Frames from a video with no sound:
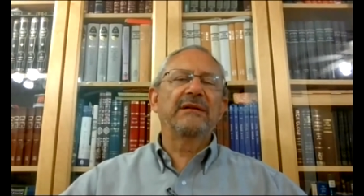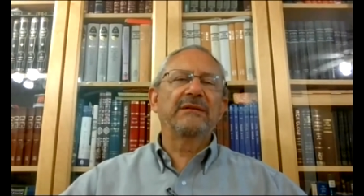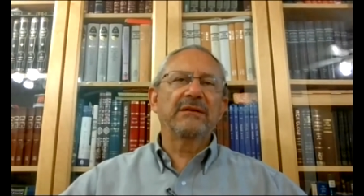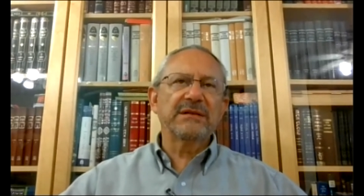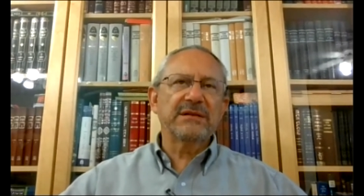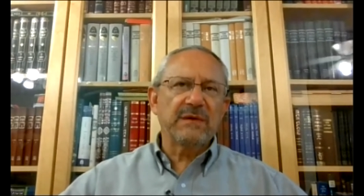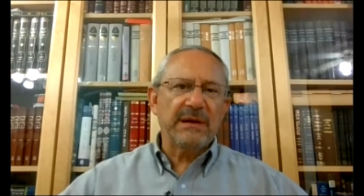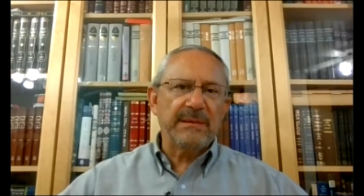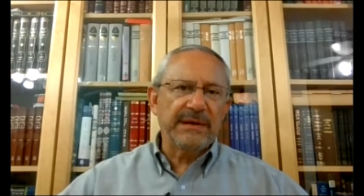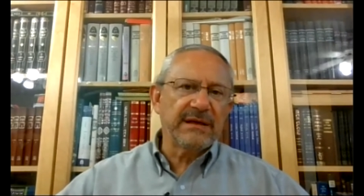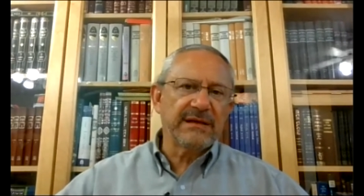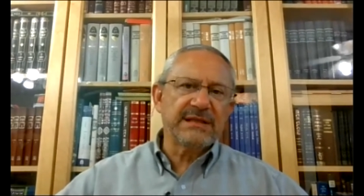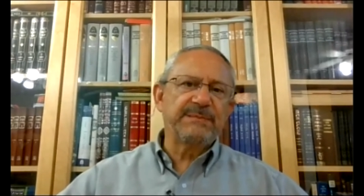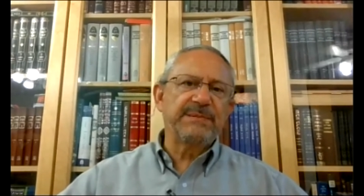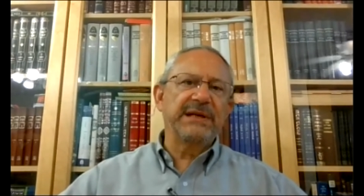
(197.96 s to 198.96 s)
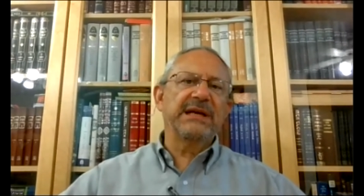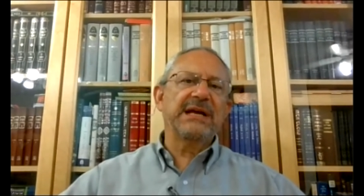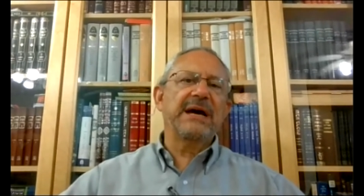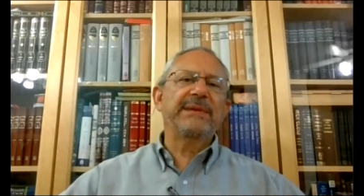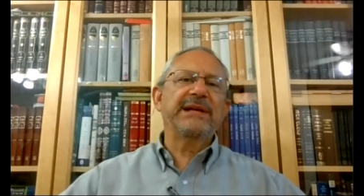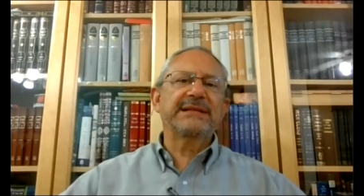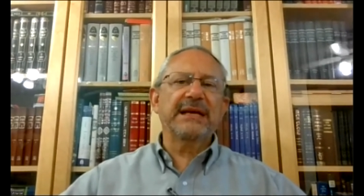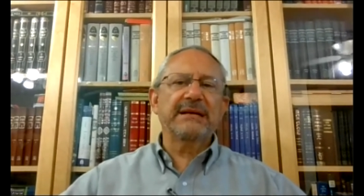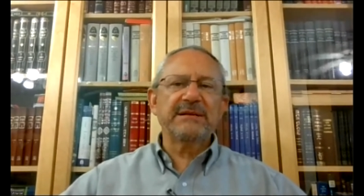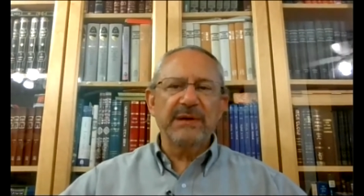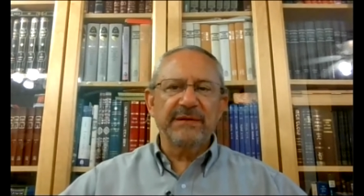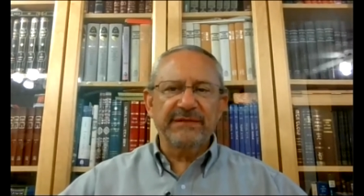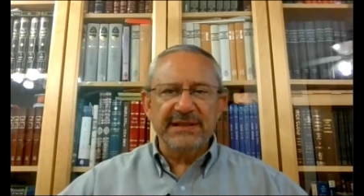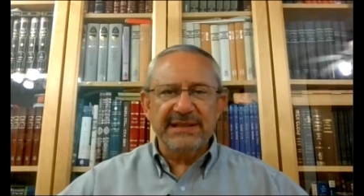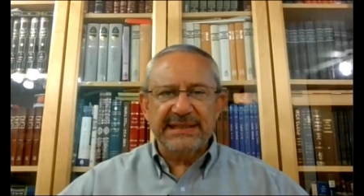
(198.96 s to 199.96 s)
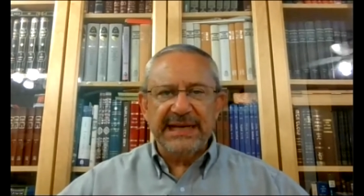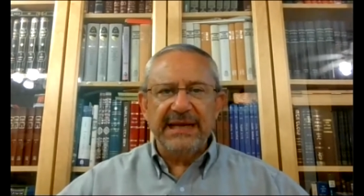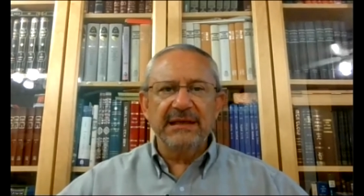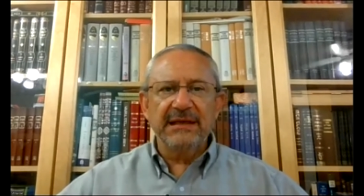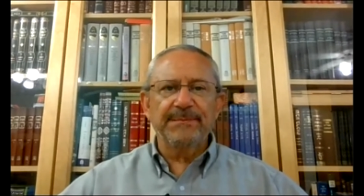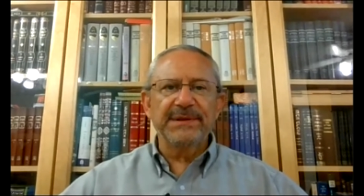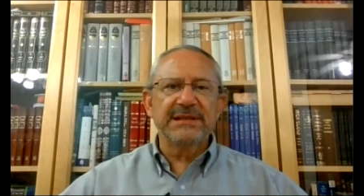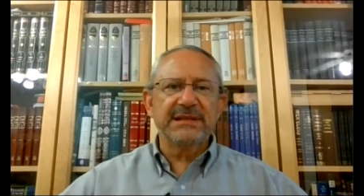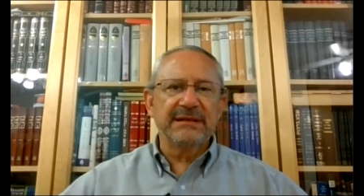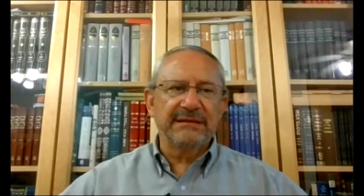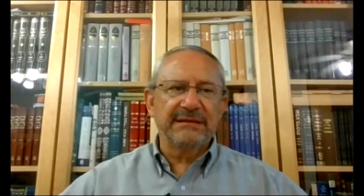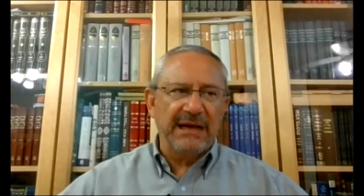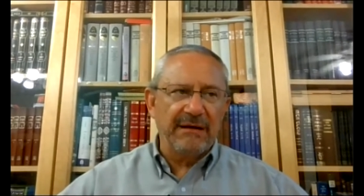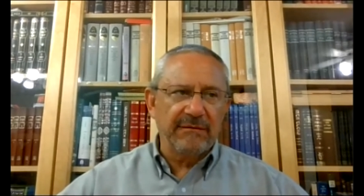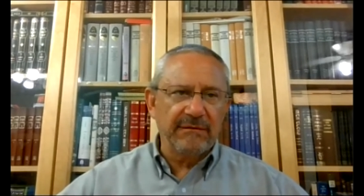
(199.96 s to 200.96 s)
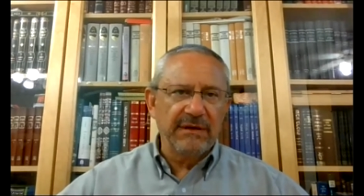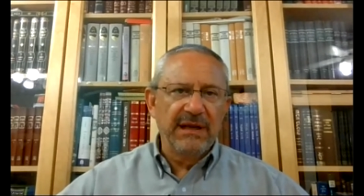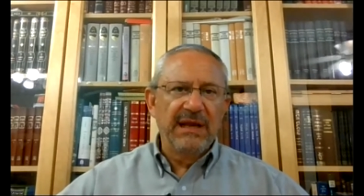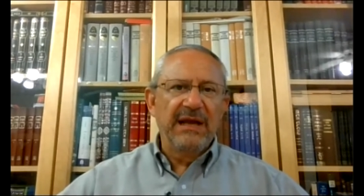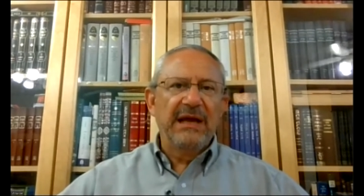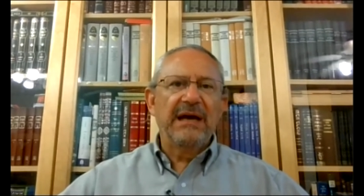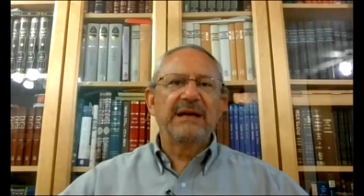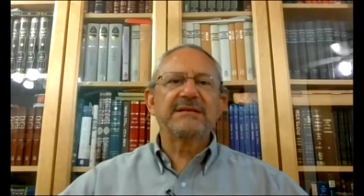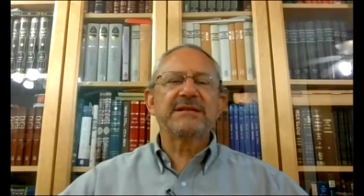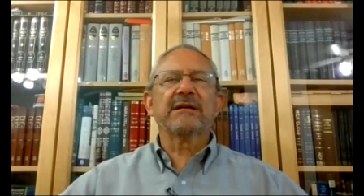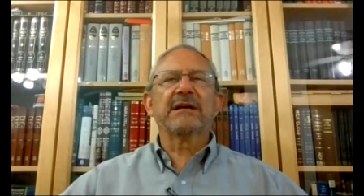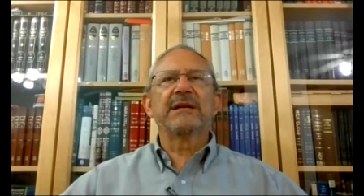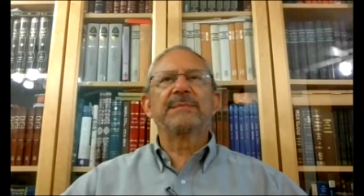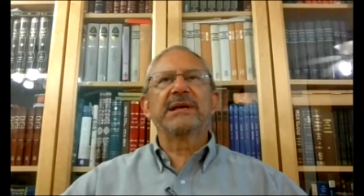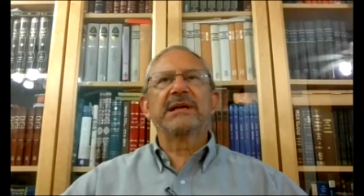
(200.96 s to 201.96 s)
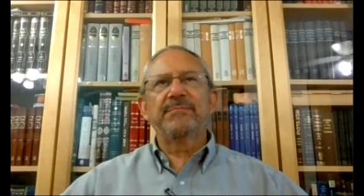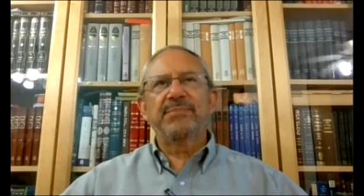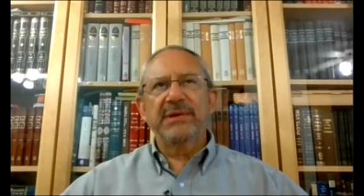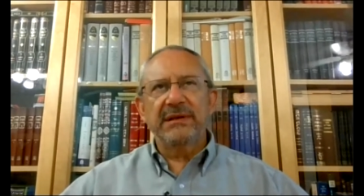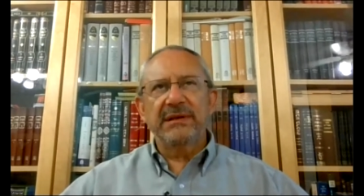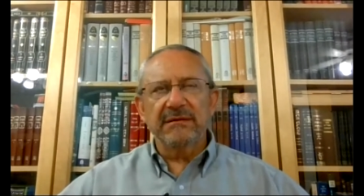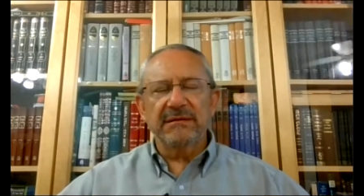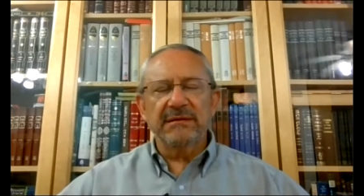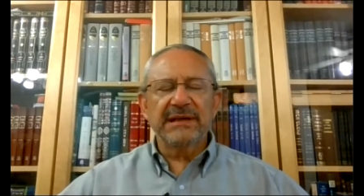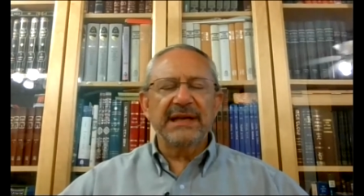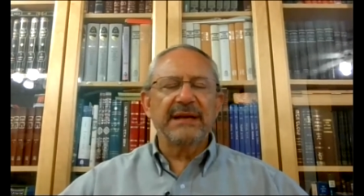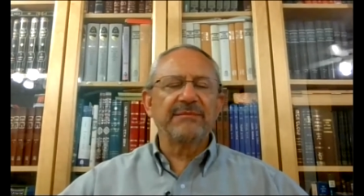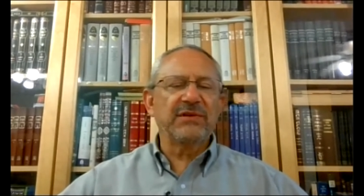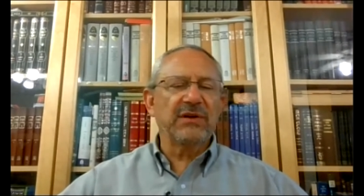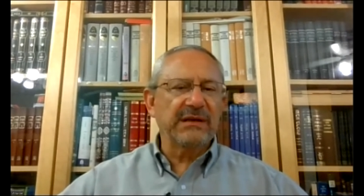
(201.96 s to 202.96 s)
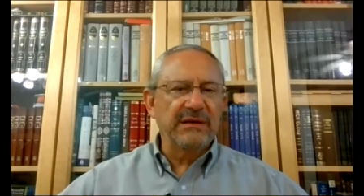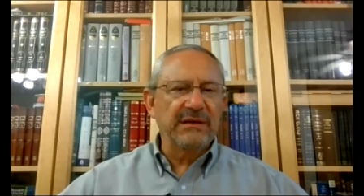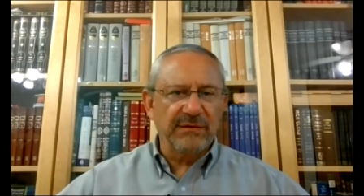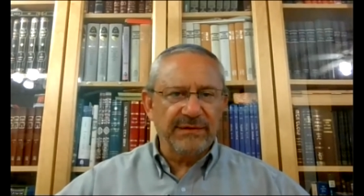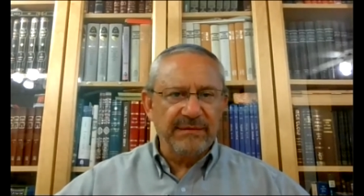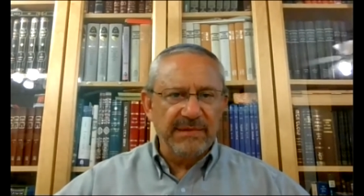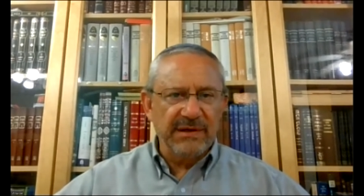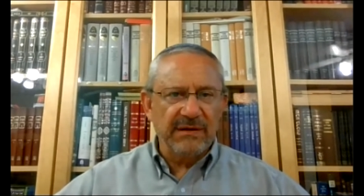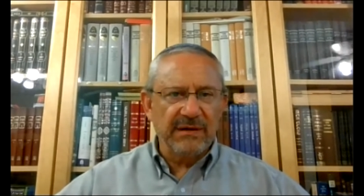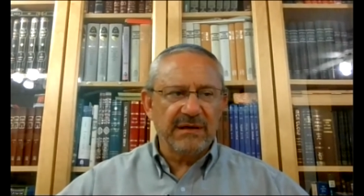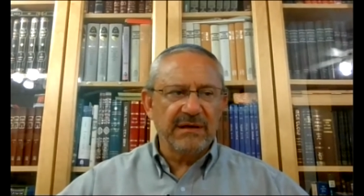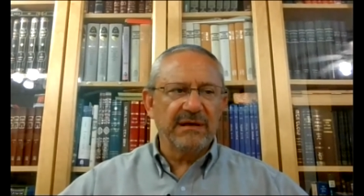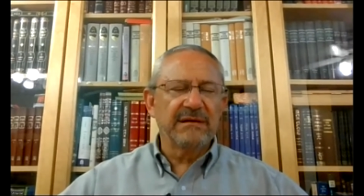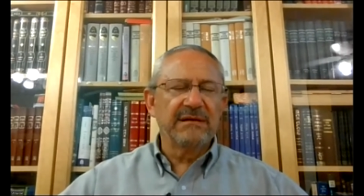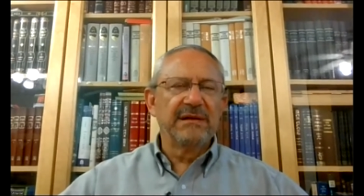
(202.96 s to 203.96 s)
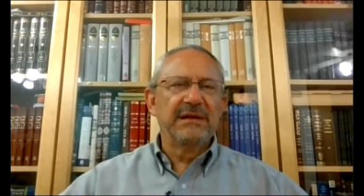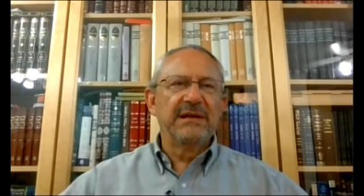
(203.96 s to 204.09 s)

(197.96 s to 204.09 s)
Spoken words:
How long is the rabbi going to speak? How many times do we have to stand up and sit down? Is there going to be an appeal? Again, I'm talking North America.